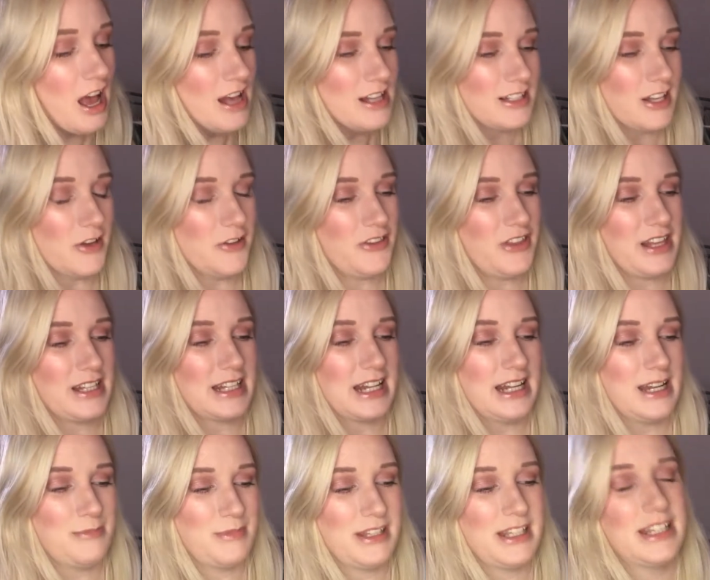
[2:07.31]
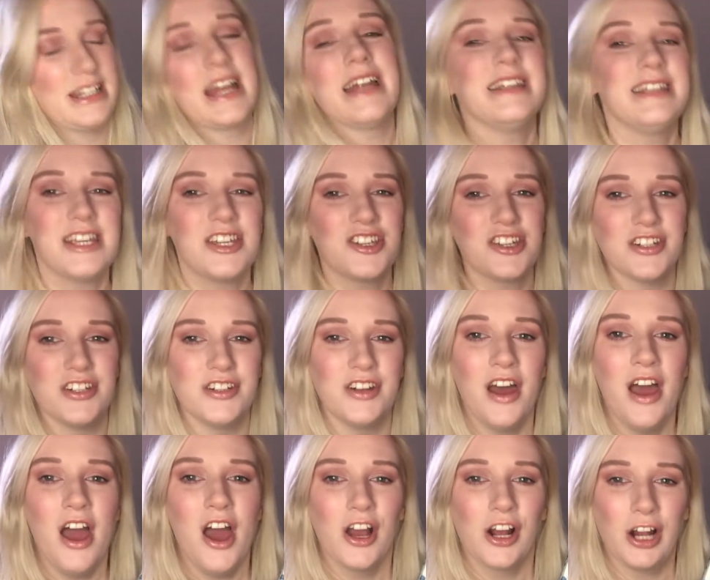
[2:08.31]
So this limited edition
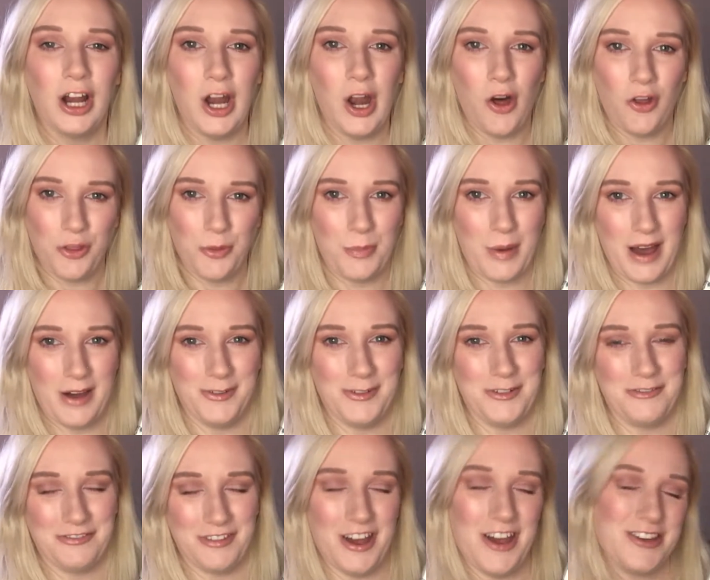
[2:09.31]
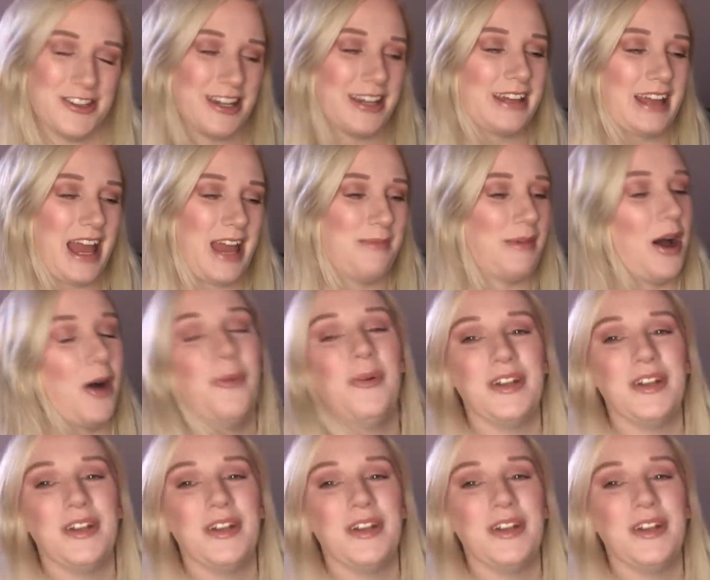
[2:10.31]
cloth bound version came out,